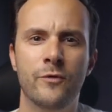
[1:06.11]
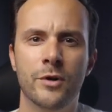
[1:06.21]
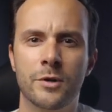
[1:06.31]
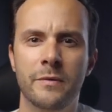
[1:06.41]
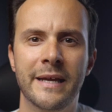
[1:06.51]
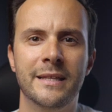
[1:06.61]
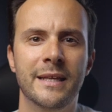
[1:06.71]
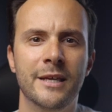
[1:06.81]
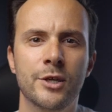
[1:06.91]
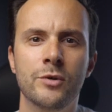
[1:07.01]
for
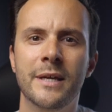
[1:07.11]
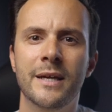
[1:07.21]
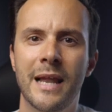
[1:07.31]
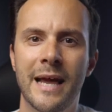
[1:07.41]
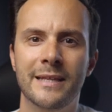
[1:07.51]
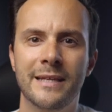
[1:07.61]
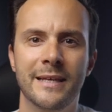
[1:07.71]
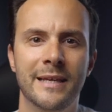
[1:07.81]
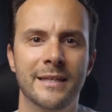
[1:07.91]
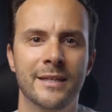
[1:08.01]
creating unique
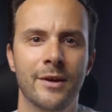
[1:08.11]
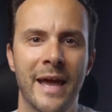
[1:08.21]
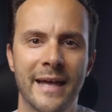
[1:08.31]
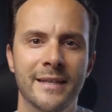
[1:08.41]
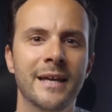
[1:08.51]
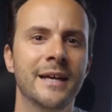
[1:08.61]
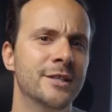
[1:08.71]
lighting in the end,